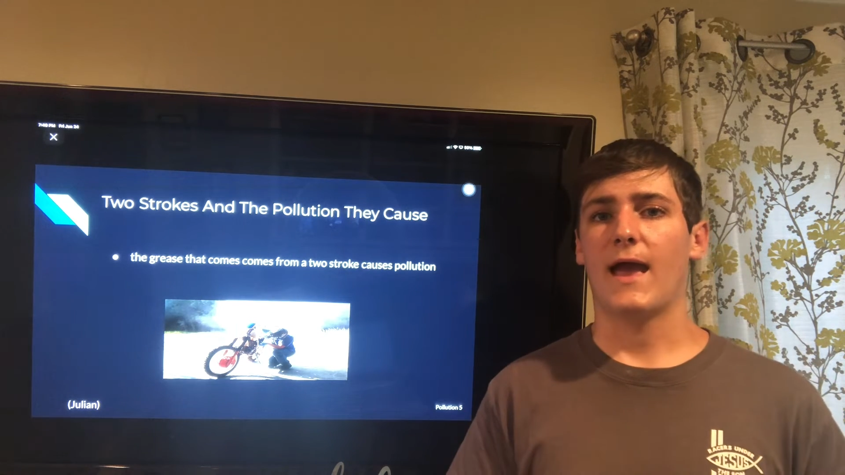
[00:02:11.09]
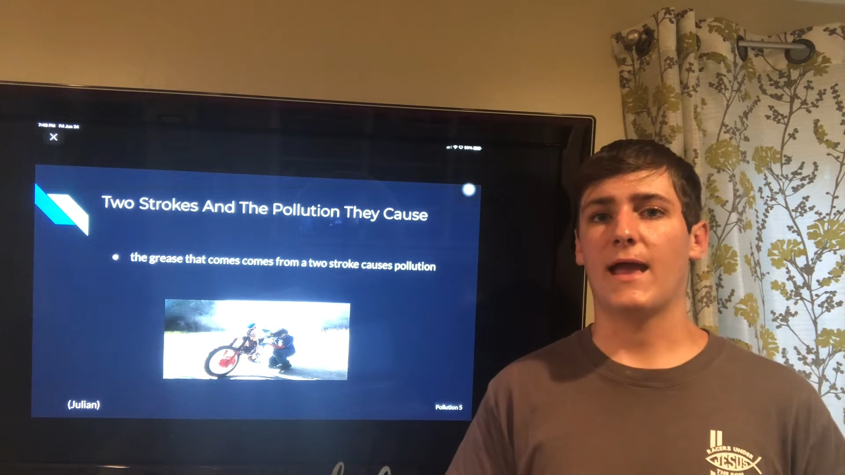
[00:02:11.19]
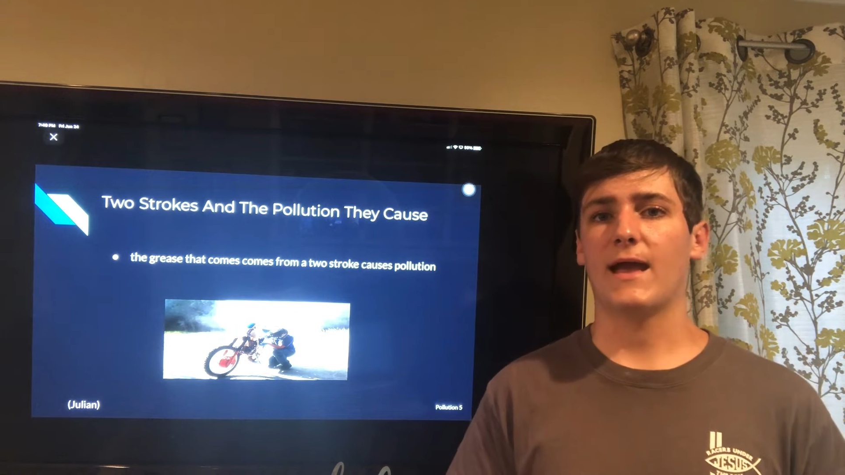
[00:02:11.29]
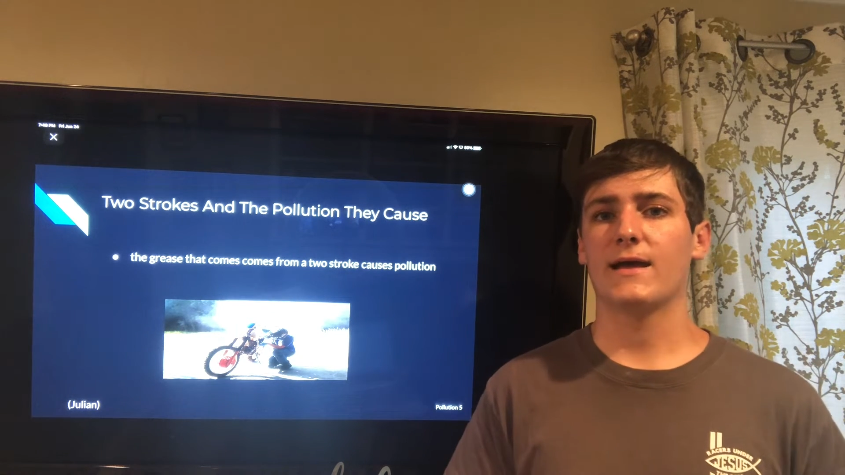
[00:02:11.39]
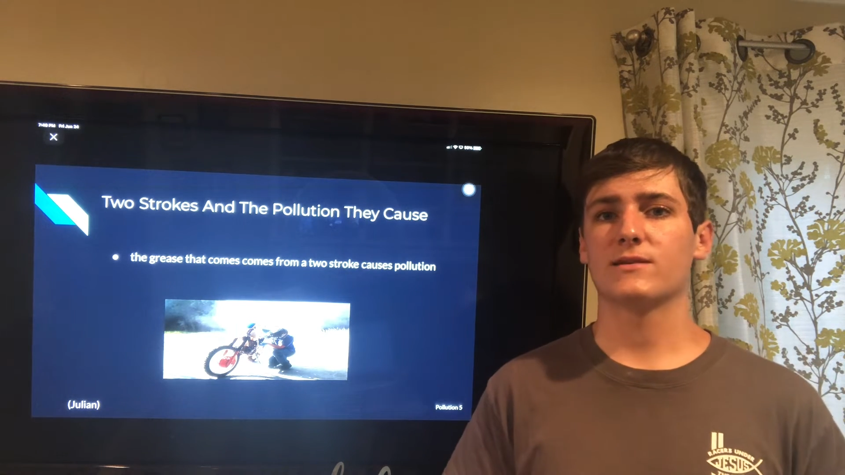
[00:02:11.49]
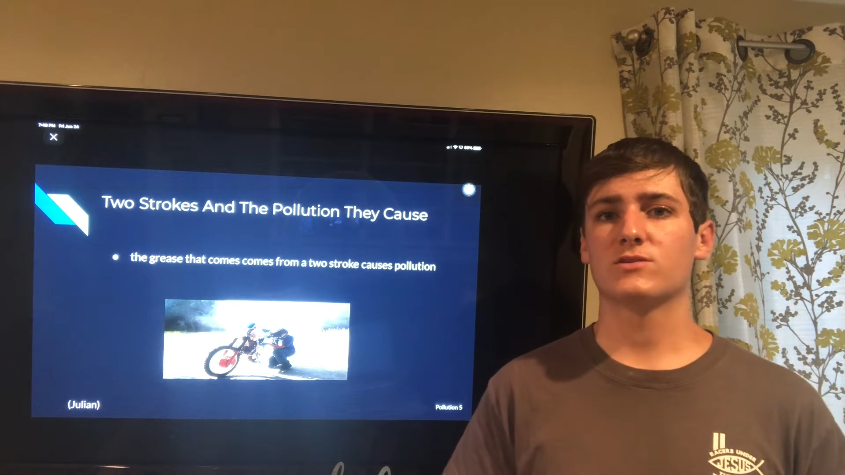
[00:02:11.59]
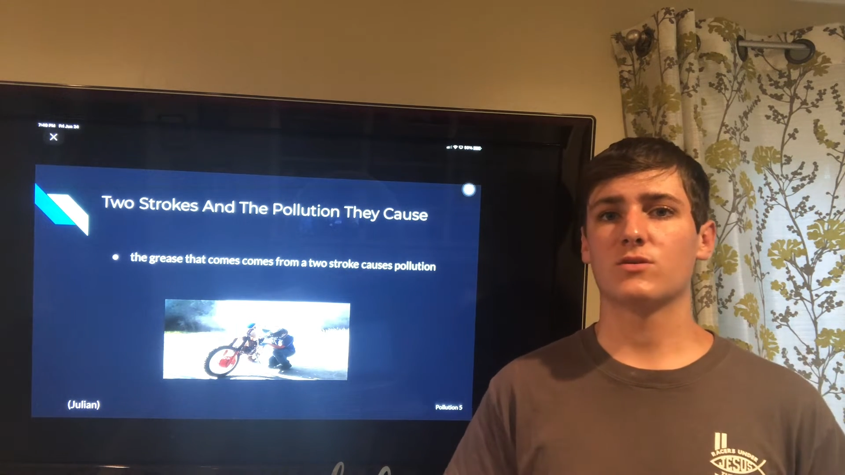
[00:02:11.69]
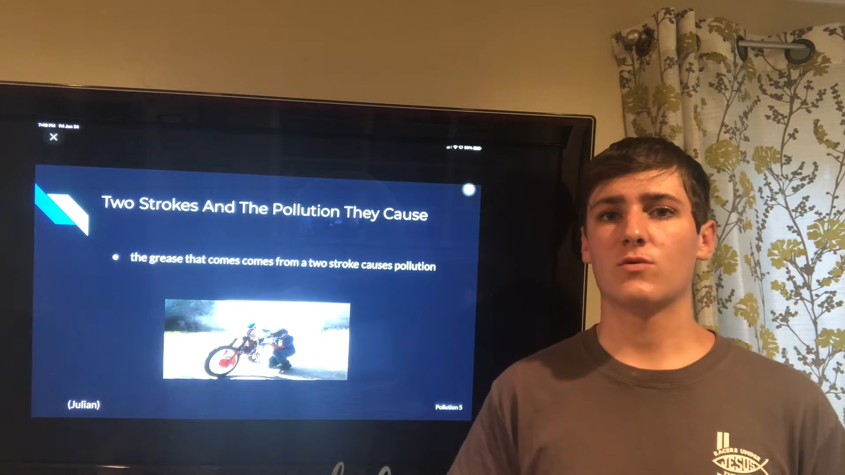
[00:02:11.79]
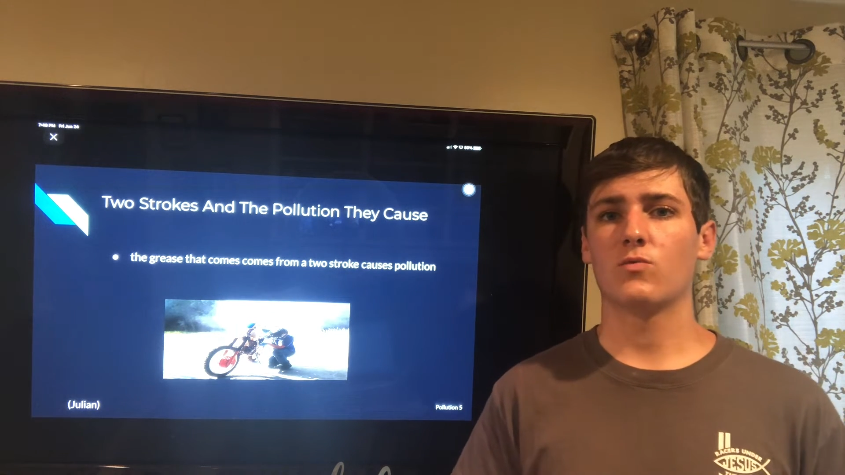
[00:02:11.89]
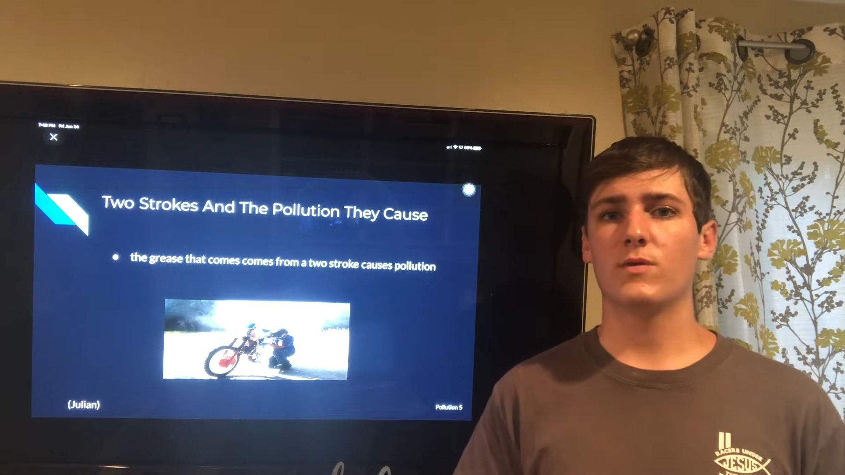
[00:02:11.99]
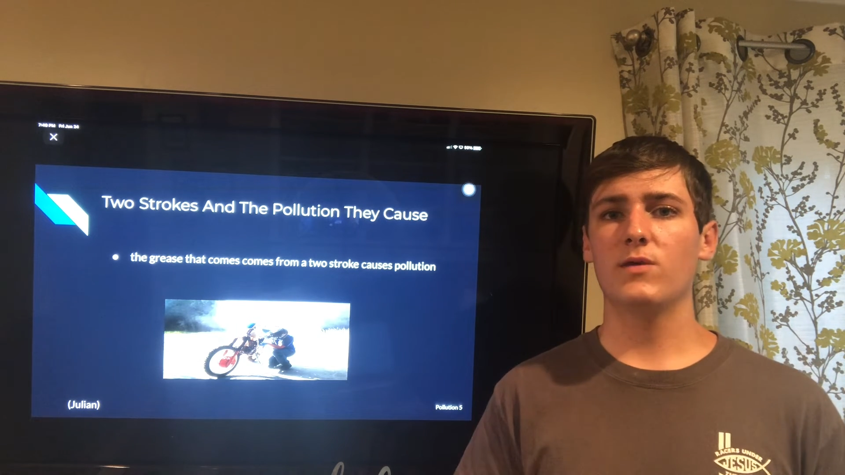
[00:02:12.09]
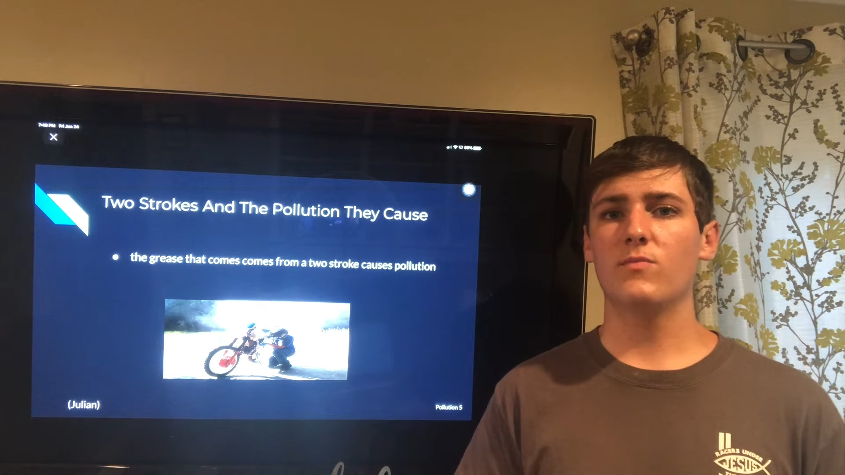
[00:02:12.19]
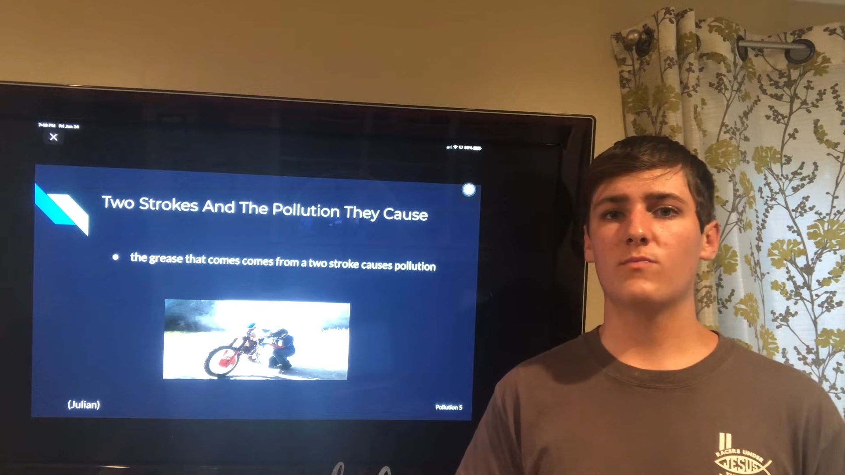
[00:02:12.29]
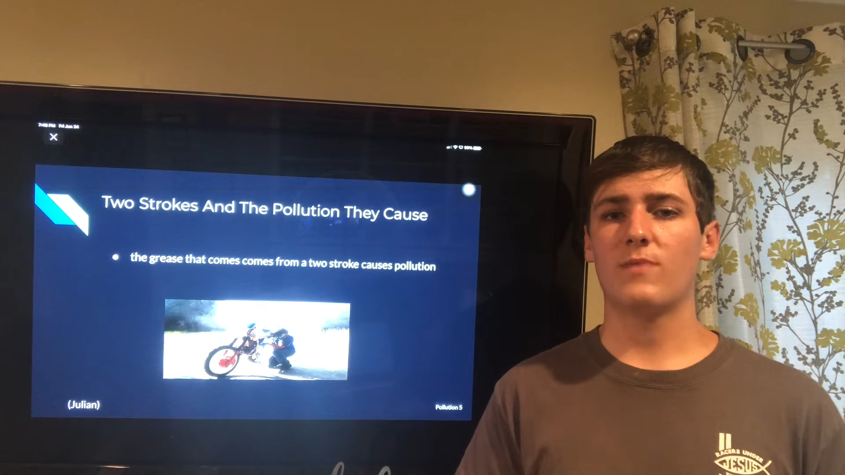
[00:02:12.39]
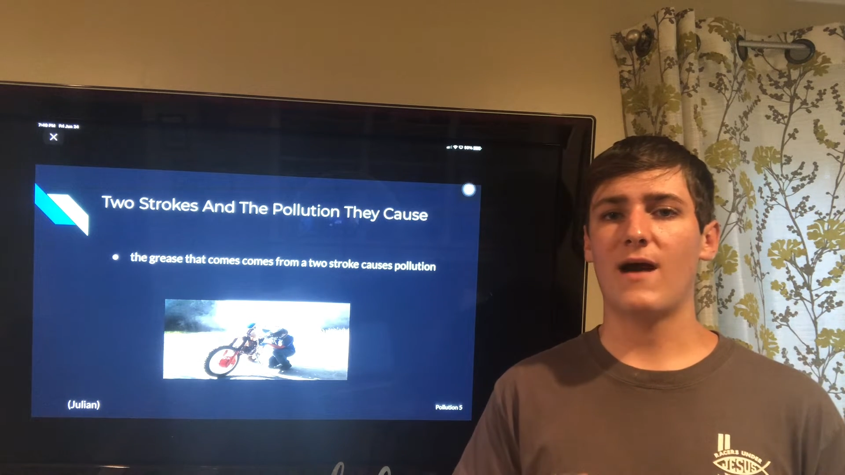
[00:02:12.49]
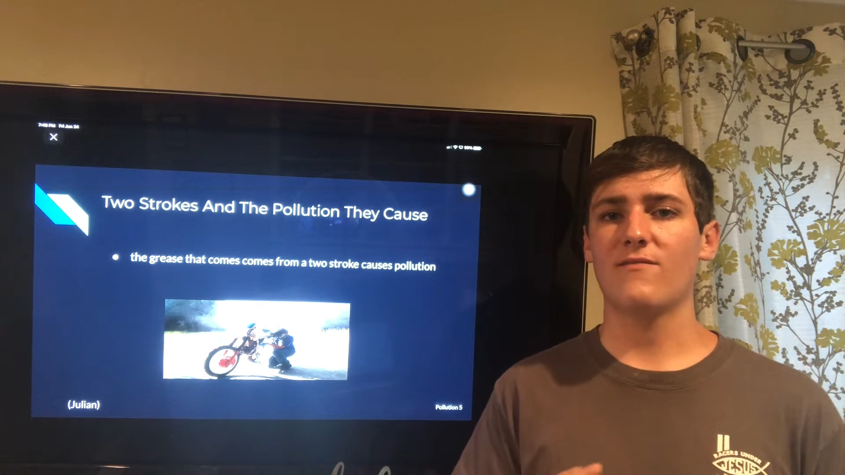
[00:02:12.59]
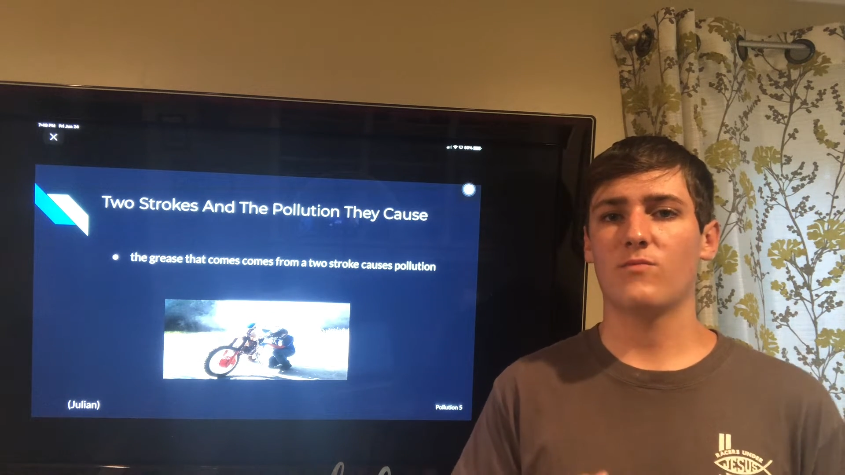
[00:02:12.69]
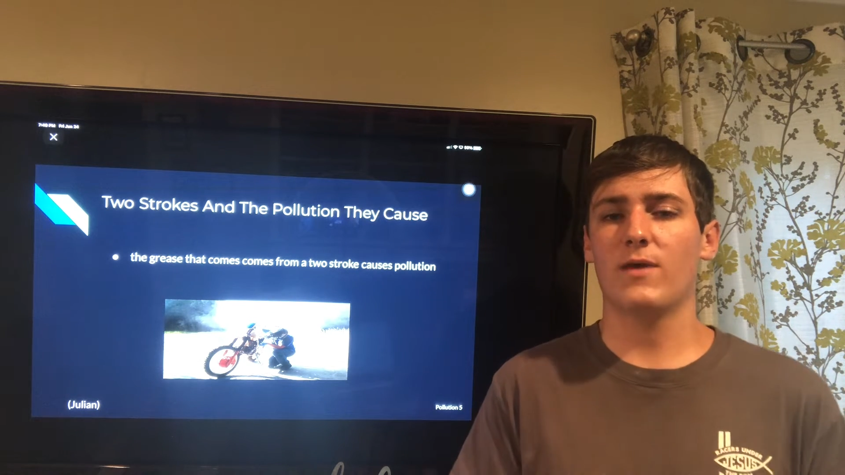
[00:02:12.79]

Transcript: and we have